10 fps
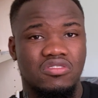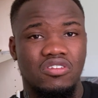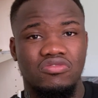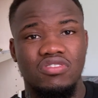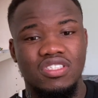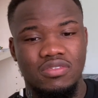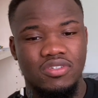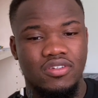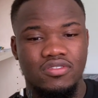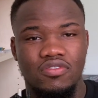crazy,
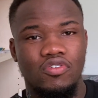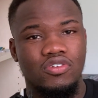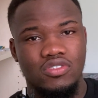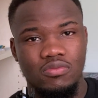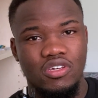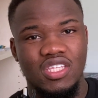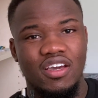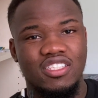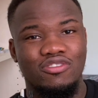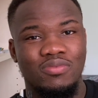because of course you'll be
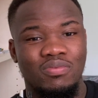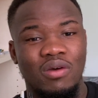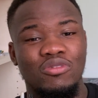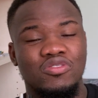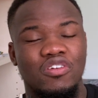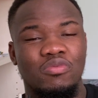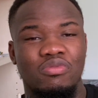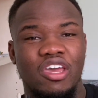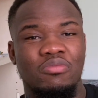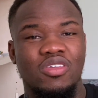interacting with people, and most of the people
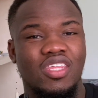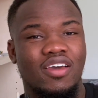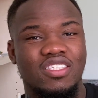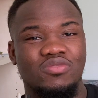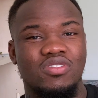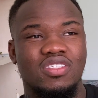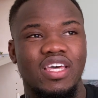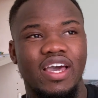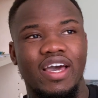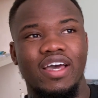that you'll be interacting with
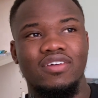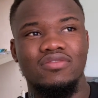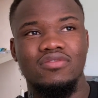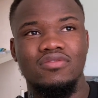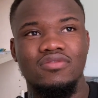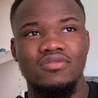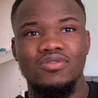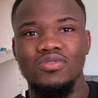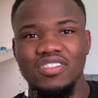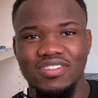are
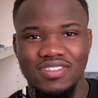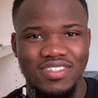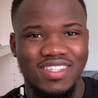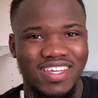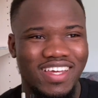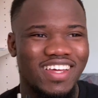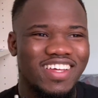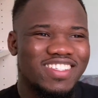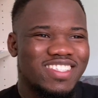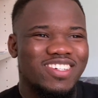Swedes.
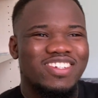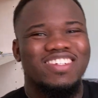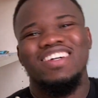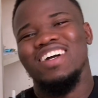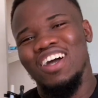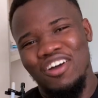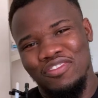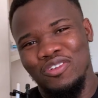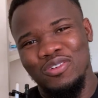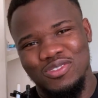So of
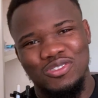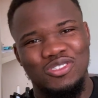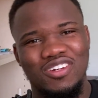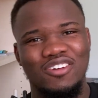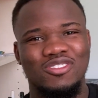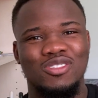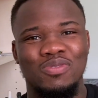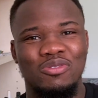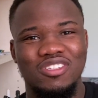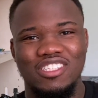course you should know how to
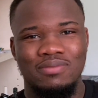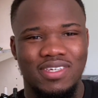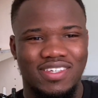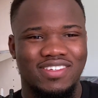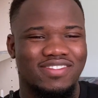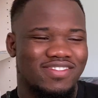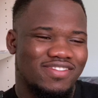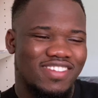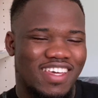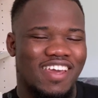speak what they speak.
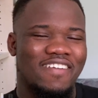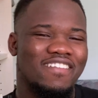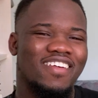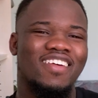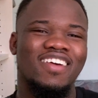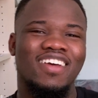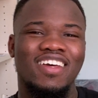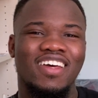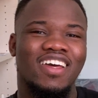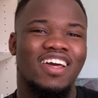Yeah.
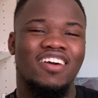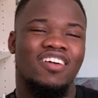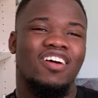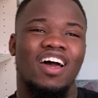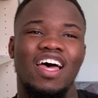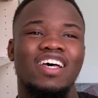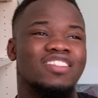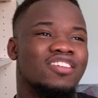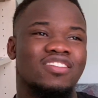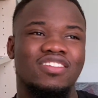
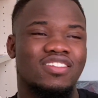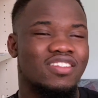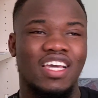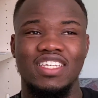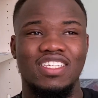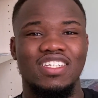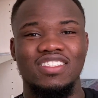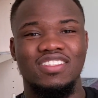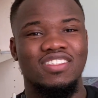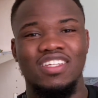And like I
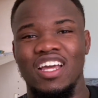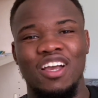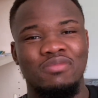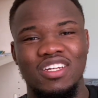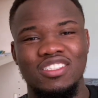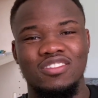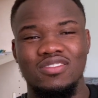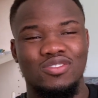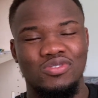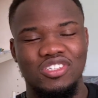said, I'm learning
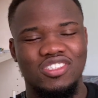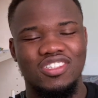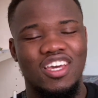Swedish.